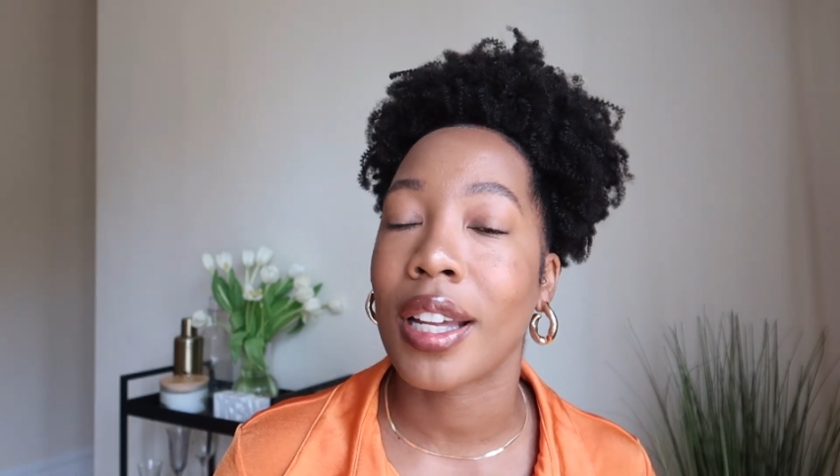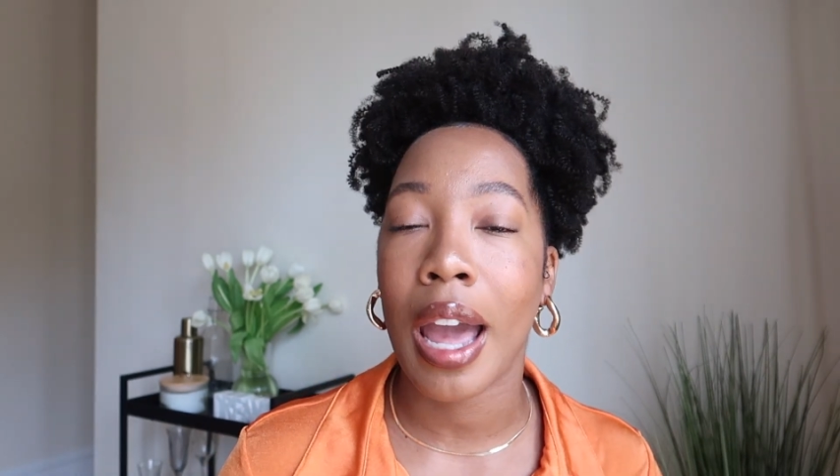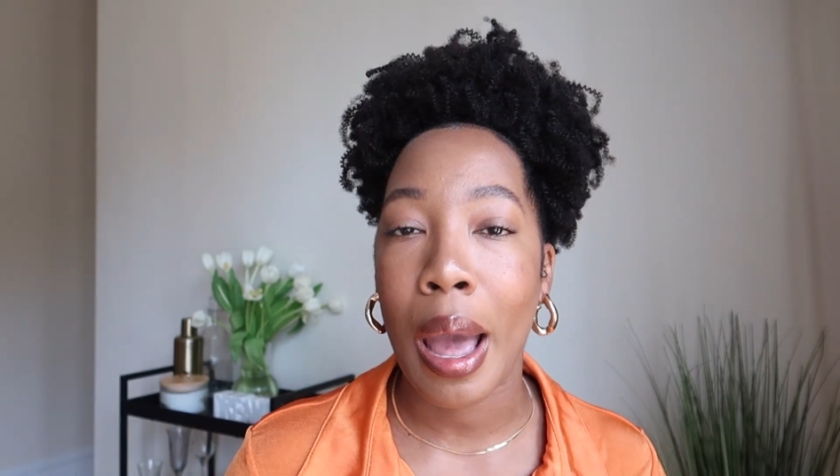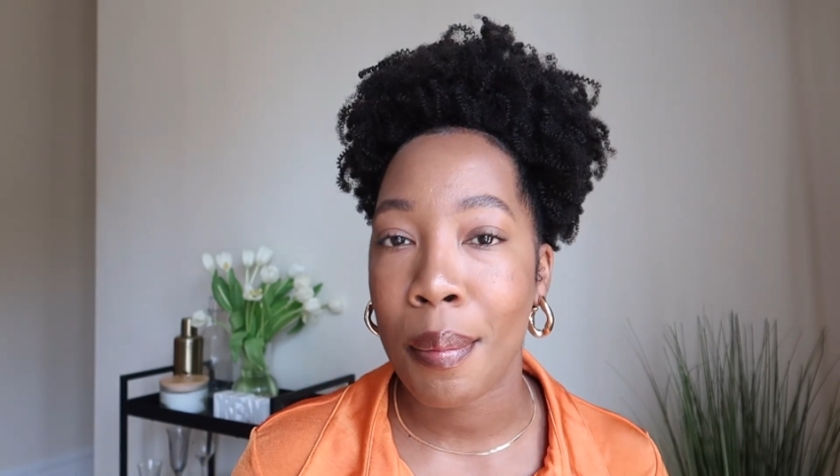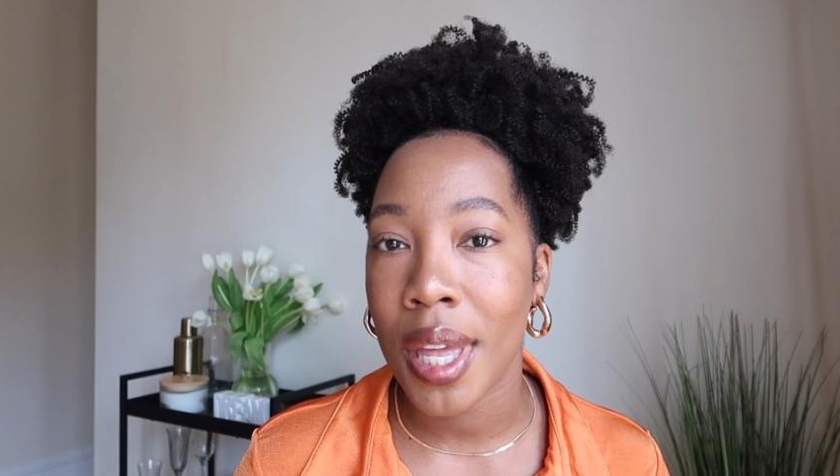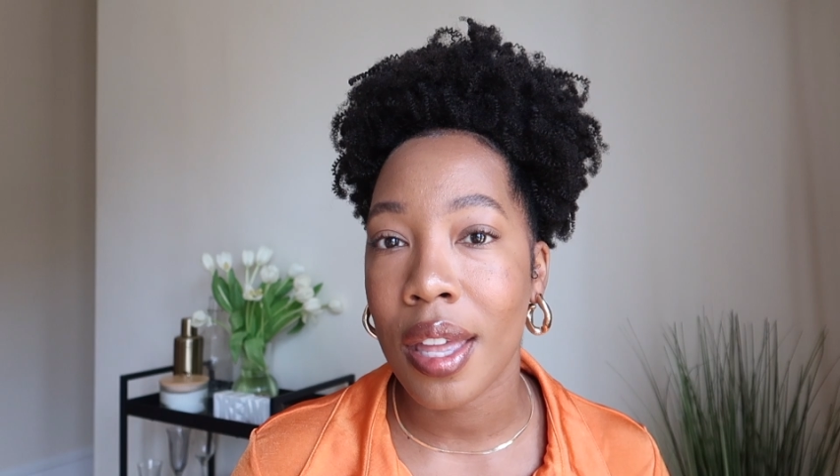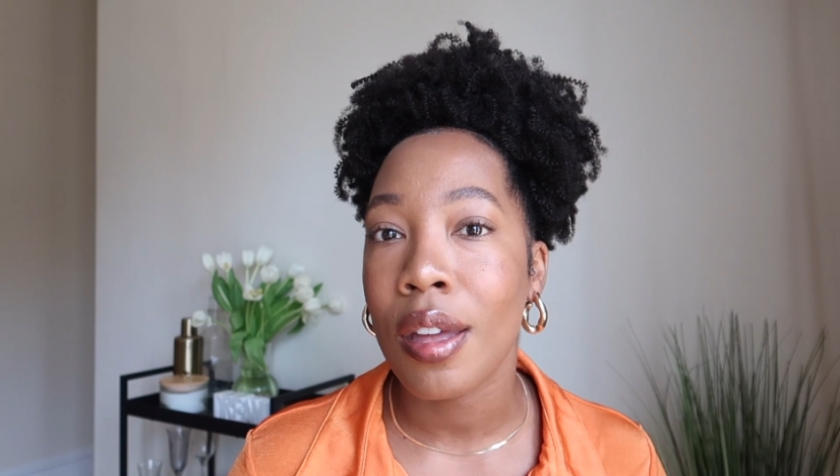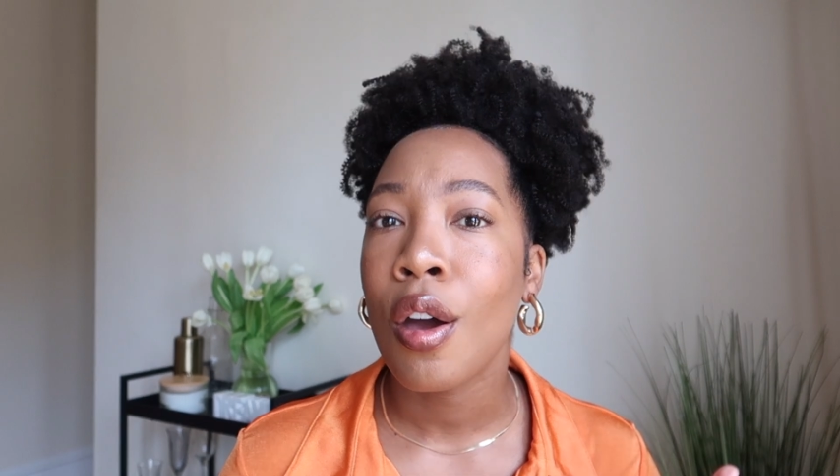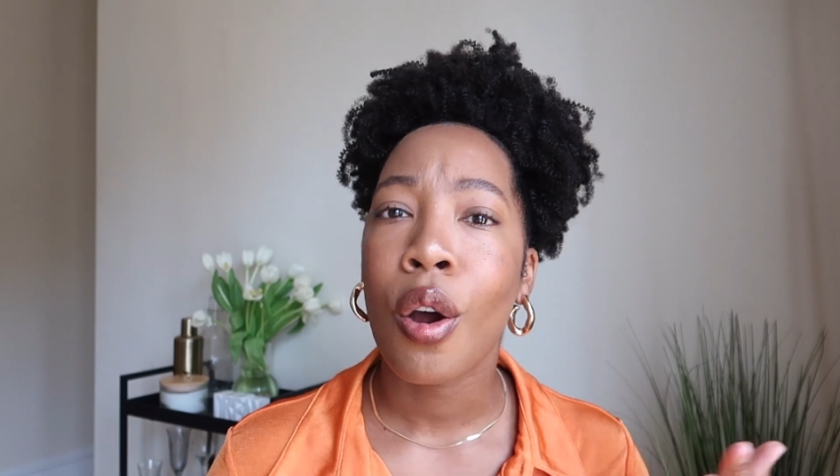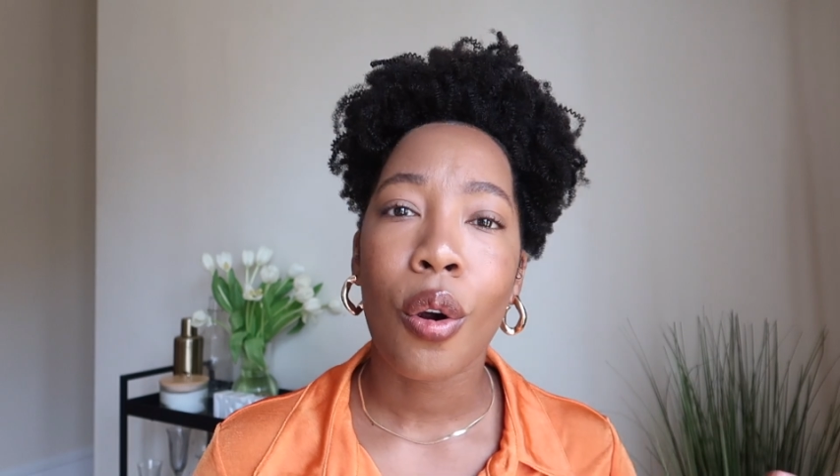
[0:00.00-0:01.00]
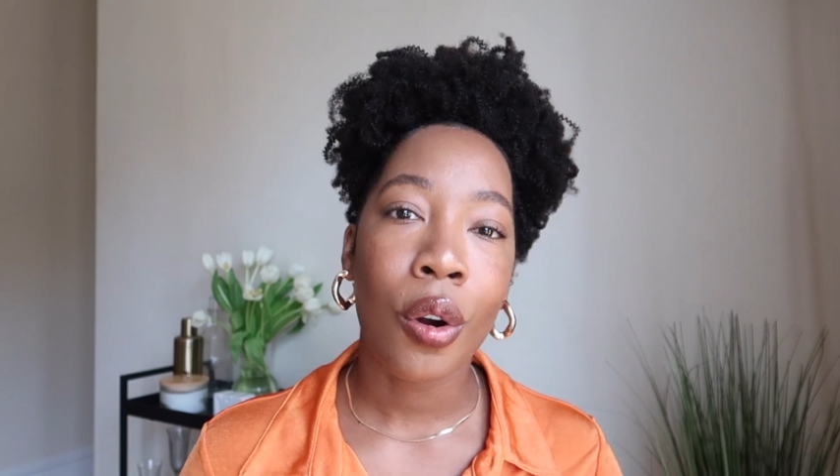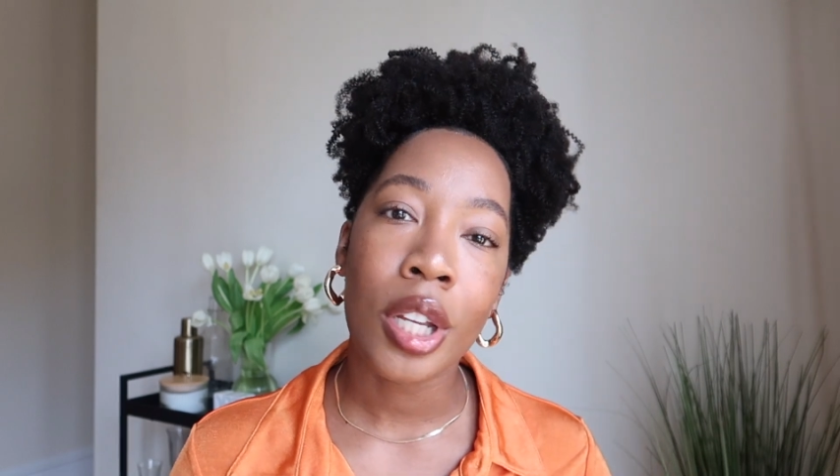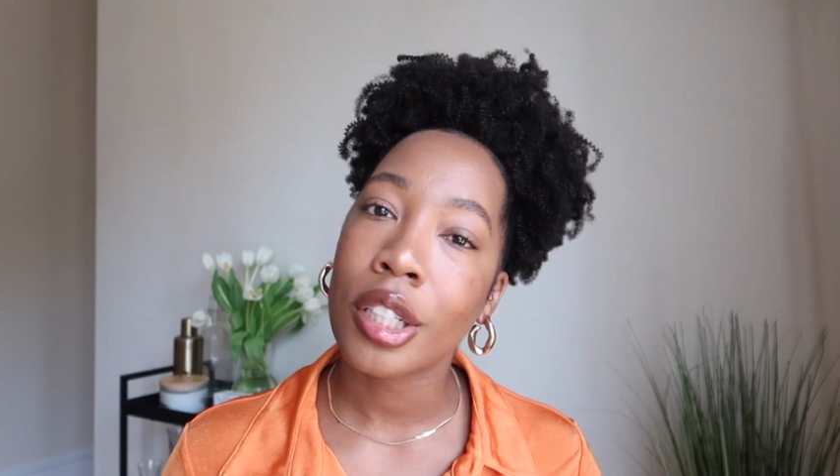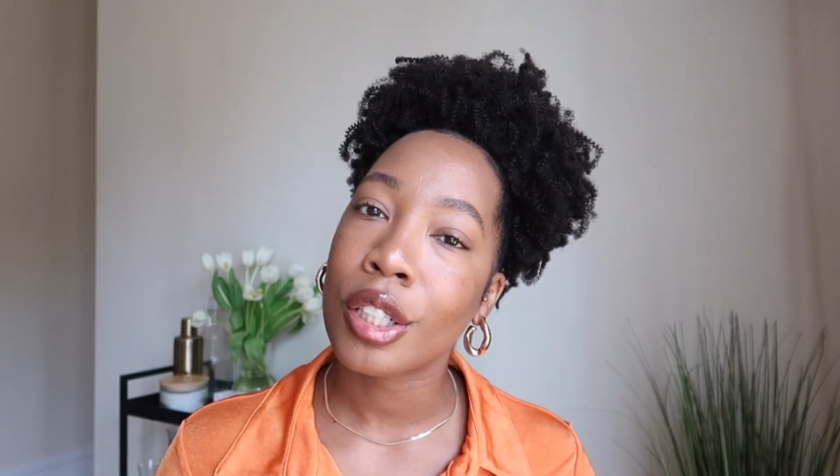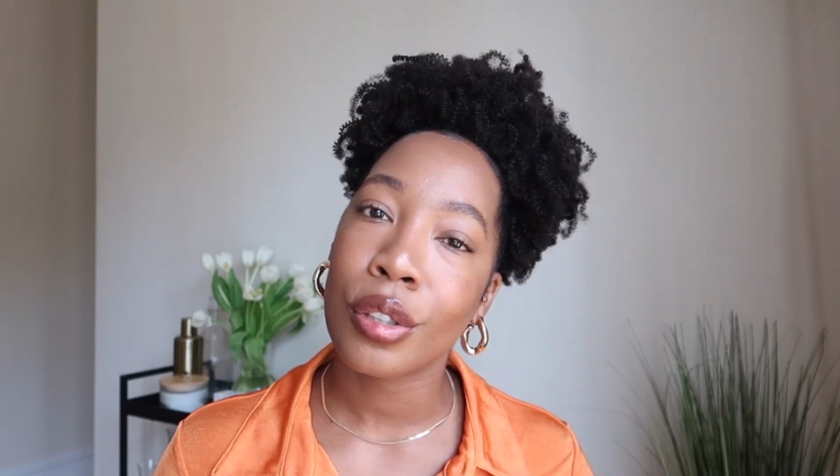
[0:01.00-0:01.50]
comment, or you
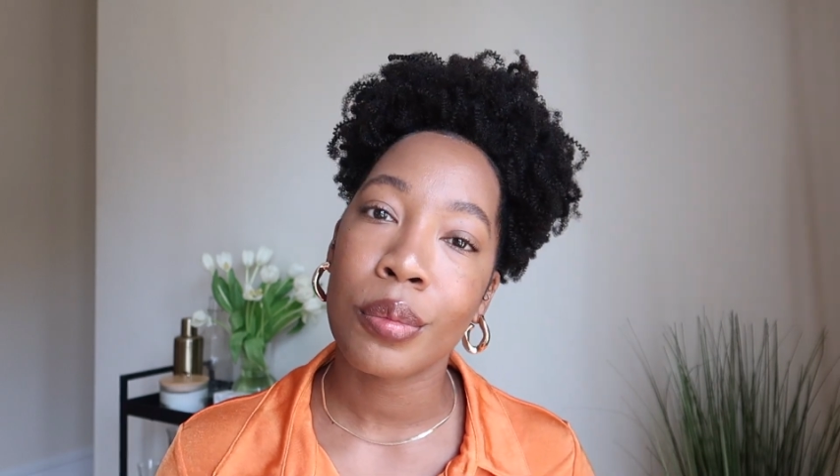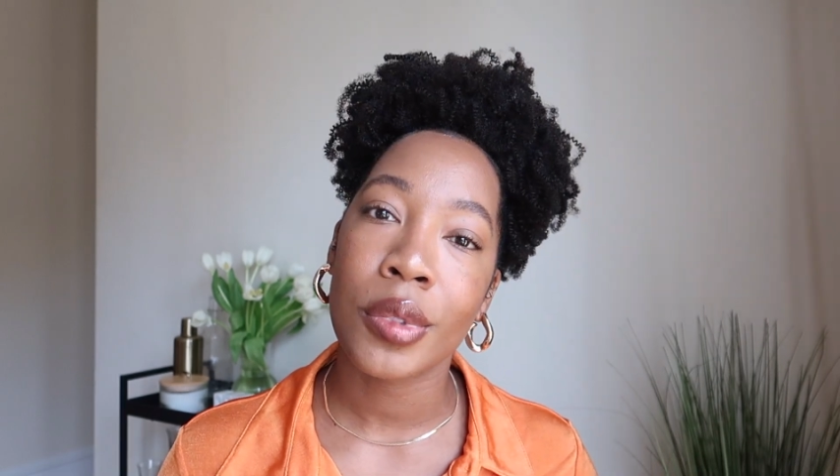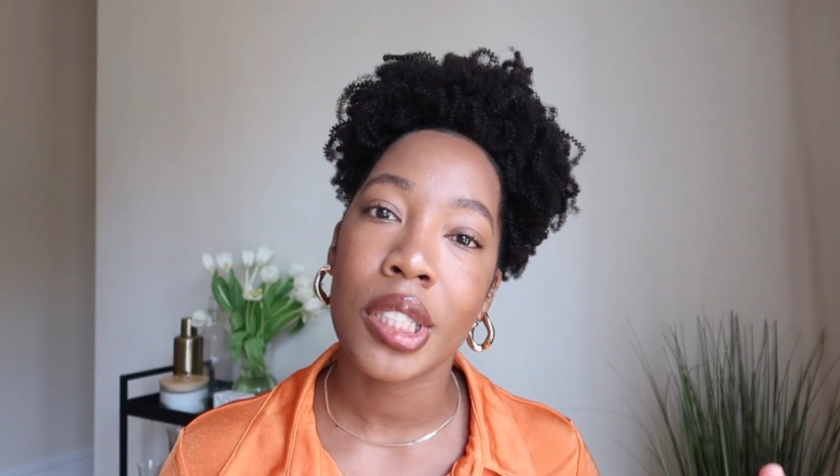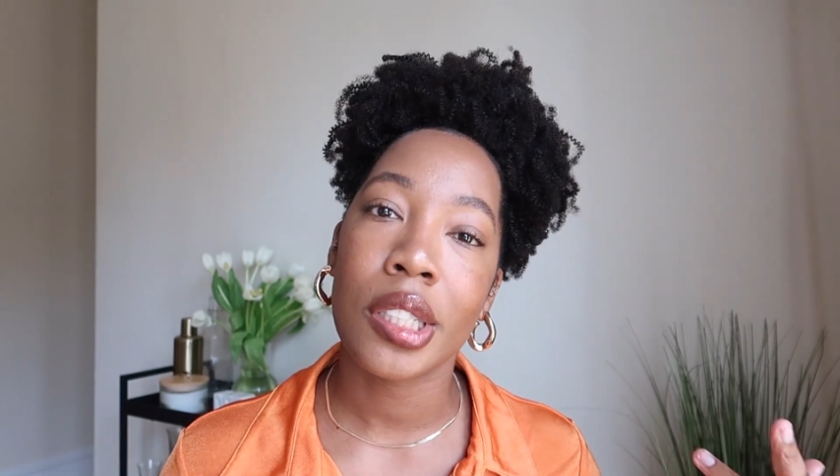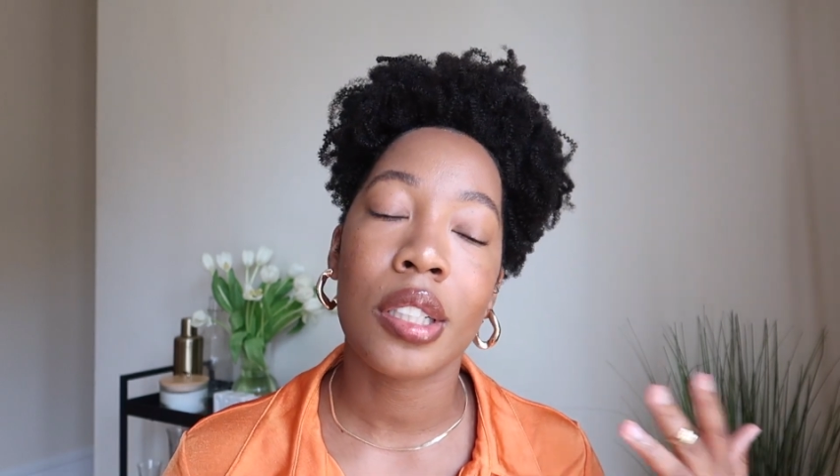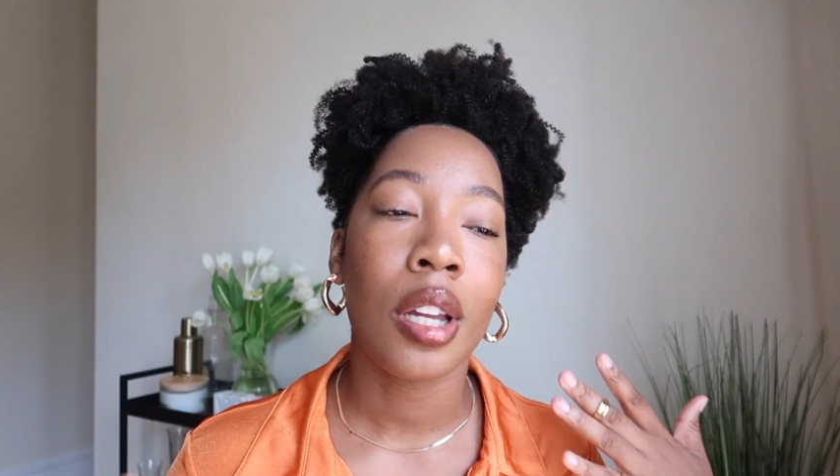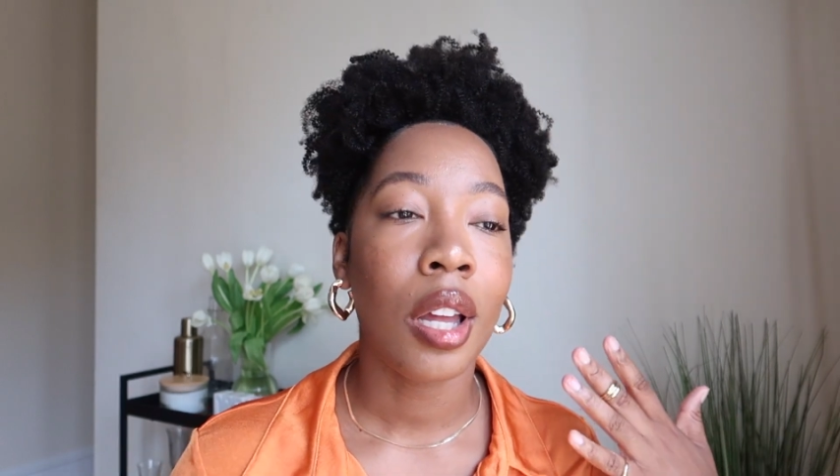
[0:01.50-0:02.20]
can shoot me